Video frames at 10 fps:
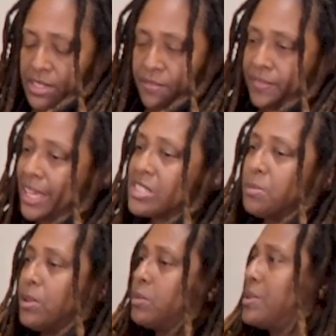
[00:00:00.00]
as
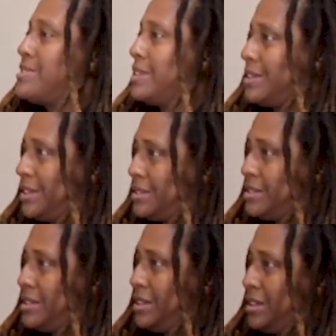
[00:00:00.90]
flexible and resilient.
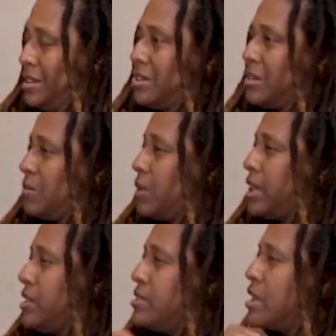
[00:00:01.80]

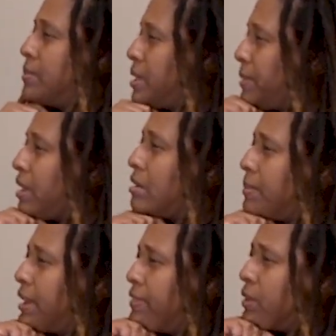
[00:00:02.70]
What can you tell me
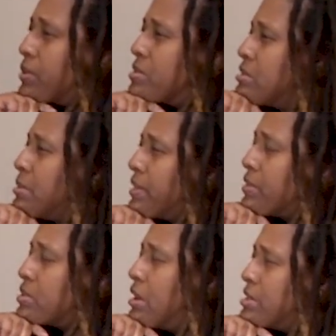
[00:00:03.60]
about those
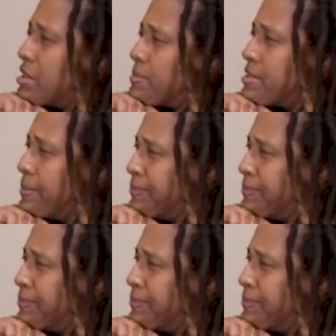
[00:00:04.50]
concepts?